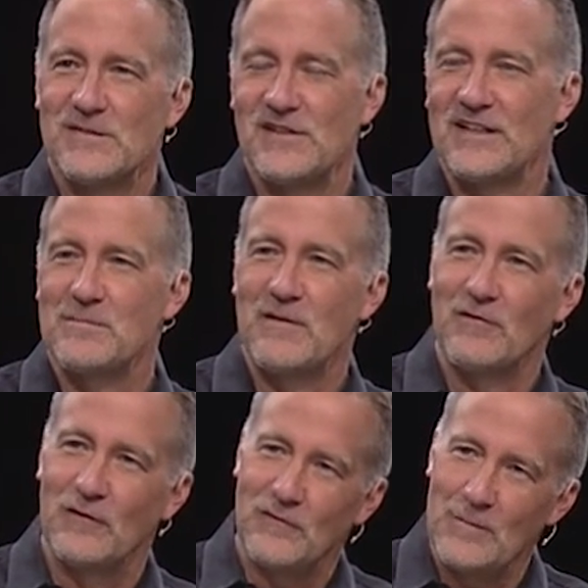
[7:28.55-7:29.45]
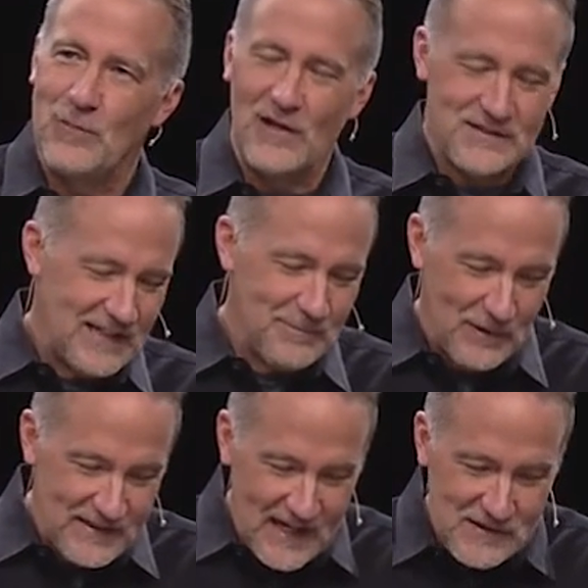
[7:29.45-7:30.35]
sense maybe for a football team,
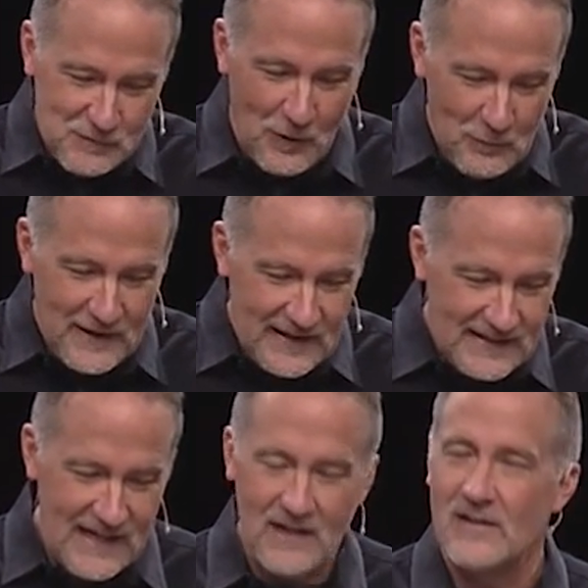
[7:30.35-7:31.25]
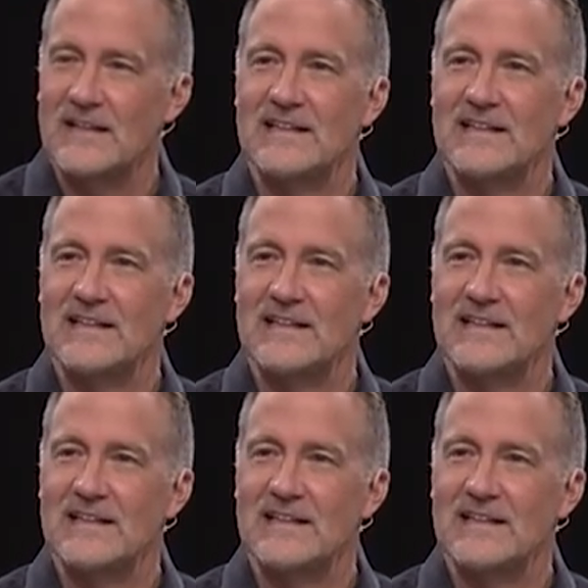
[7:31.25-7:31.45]
but that's what we yelled.